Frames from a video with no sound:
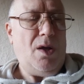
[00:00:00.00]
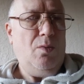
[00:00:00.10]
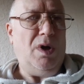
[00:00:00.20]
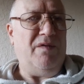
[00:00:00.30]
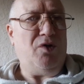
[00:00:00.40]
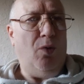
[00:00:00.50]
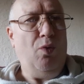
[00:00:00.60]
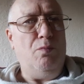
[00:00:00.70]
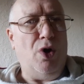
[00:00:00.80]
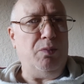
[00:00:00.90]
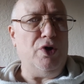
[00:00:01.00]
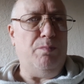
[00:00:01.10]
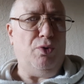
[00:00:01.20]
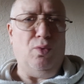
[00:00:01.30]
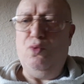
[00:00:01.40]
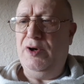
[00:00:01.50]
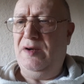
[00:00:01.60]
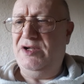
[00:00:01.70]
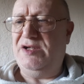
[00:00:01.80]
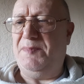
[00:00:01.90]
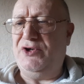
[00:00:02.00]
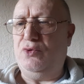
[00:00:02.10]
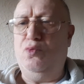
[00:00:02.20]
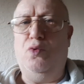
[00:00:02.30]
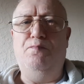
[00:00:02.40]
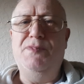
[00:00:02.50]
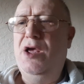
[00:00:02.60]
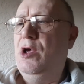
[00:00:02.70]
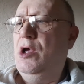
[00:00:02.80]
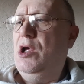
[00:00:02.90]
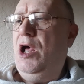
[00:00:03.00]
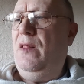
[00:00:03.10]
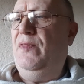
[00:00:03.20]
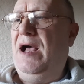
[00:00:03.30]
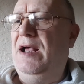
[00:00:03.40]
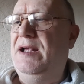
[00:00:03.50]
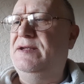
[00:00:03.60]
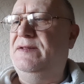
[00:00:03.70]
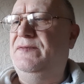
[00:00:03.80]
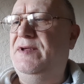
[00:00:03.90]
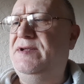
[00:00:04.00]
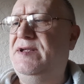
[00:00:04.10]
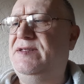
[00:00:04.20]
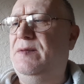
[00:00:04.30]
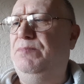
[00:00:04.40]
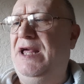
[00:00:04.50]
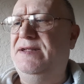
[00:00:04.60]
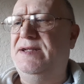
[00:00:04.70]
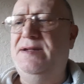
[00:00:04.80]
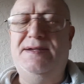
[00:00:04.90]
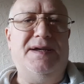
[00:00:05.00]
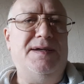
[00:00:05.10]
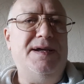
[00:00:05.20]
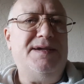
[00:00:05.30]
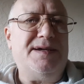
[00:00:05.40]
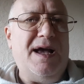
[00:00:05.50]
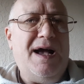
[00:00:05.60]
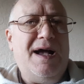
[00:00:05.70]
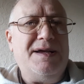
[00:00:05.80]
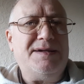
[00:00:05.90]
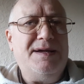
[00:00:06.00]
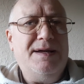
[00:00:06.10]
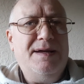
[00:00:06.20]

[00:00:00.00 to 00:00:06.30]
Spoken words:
Well, I've got one more. I'm going to pull one, a special one, and that is, this is the blessings in disguise.